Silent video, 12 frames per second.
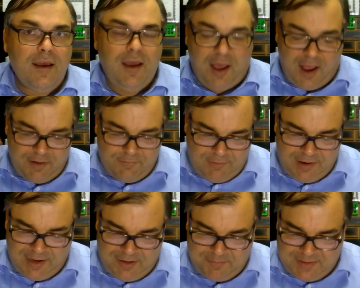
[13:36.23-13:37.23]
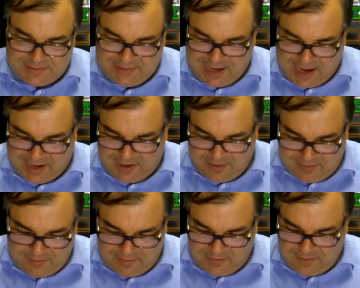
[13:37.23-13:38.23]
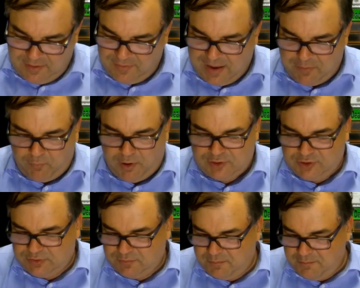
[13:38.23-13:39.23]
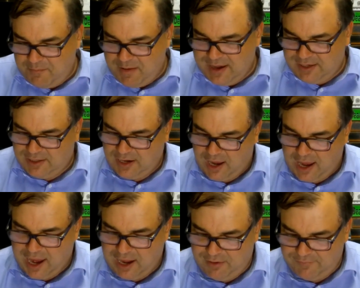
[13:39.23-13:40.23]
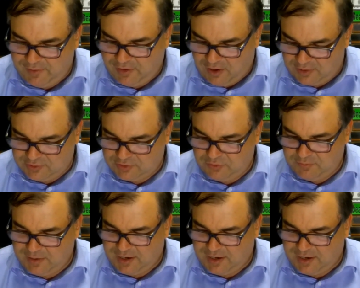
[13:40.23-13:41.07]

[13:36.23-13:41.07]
I really miss that. That watch meant a hell of a lot to me.